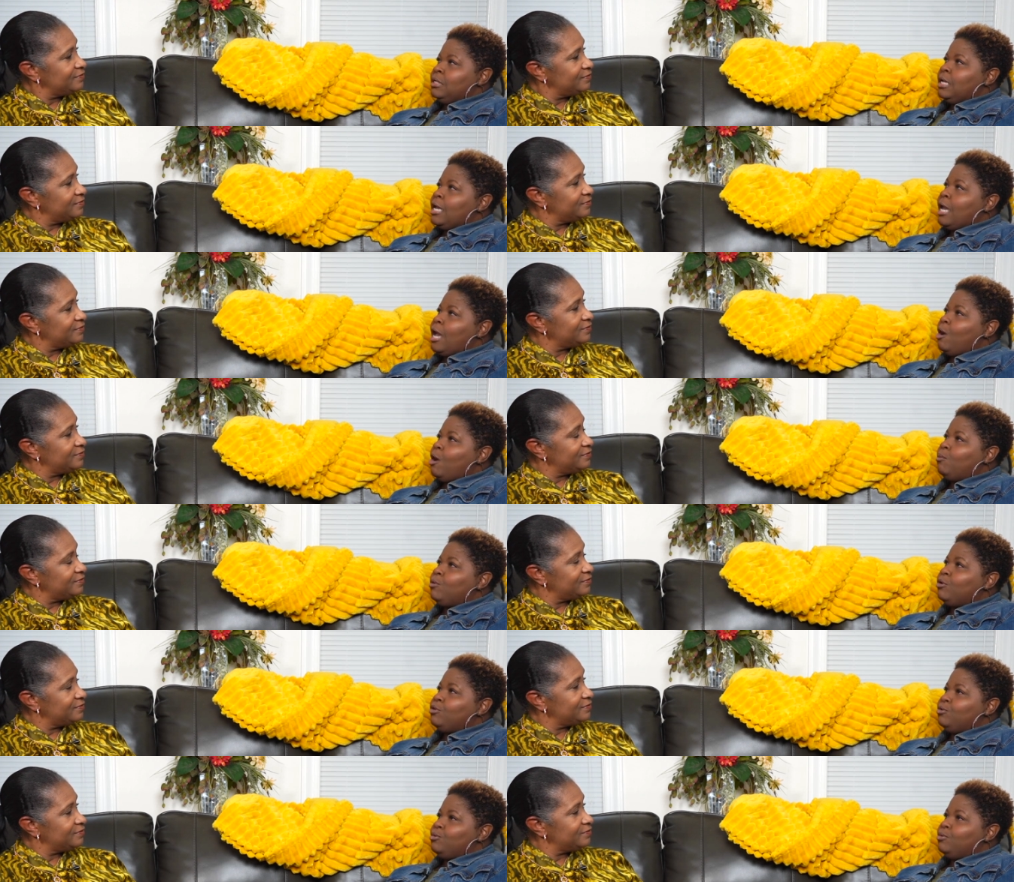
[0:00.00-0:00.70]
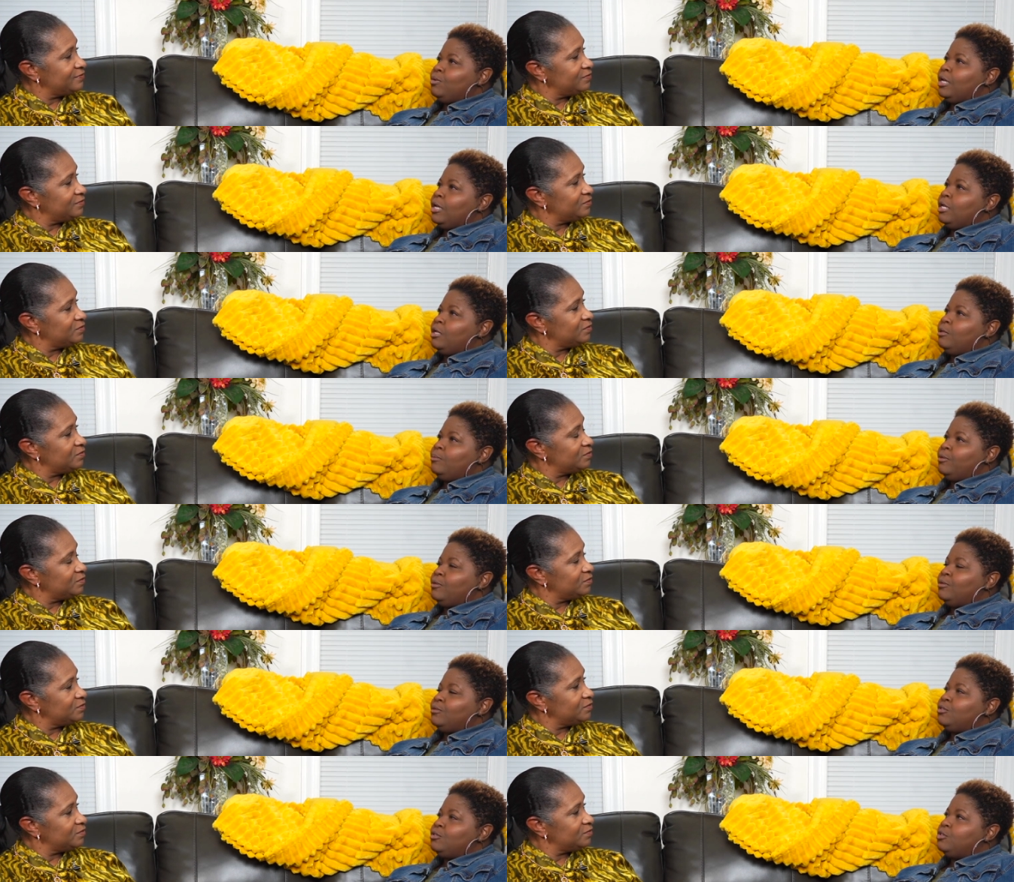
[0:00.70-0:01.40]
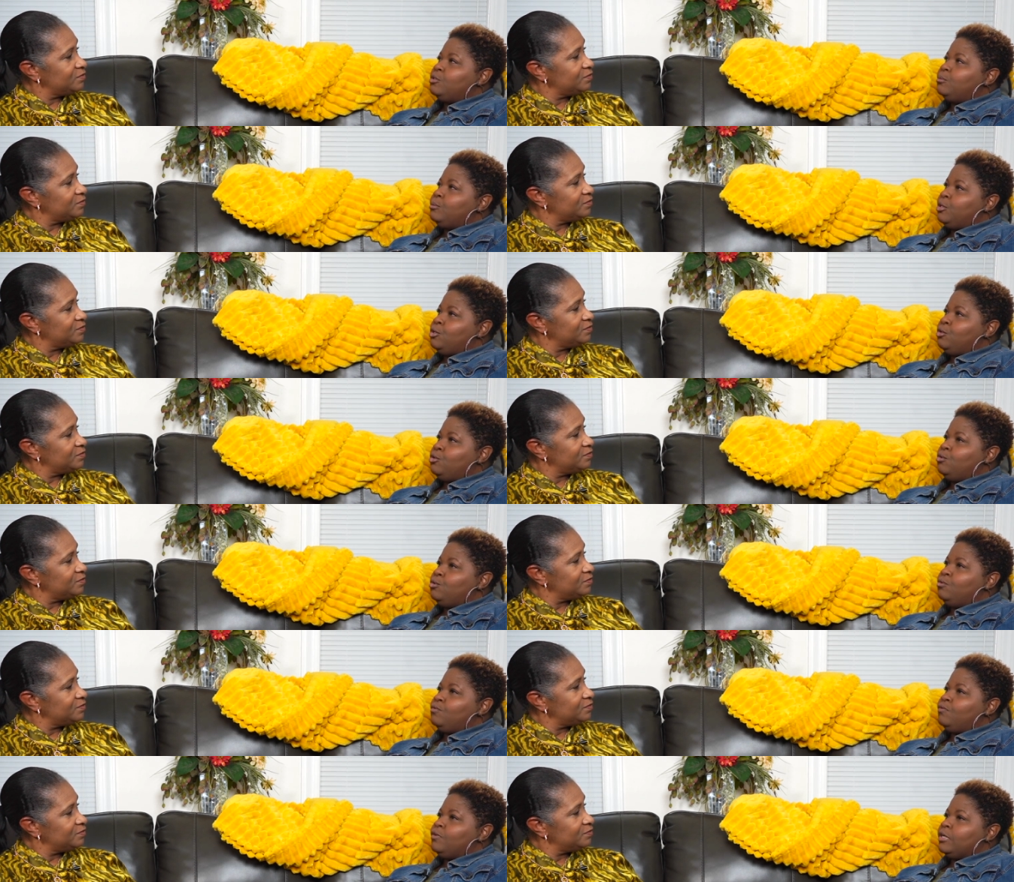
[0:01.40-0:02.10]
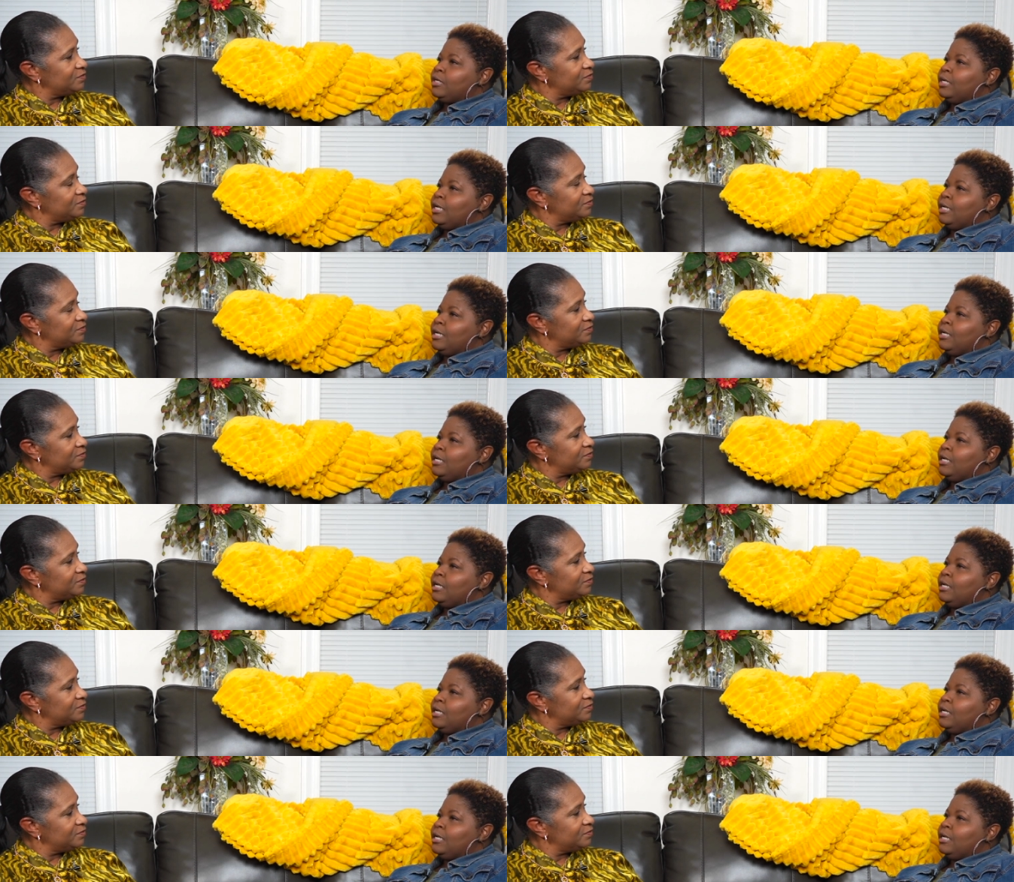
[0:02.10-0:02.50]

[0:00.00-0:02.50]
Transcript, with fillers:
Speaker 1: how were you able to maneuver and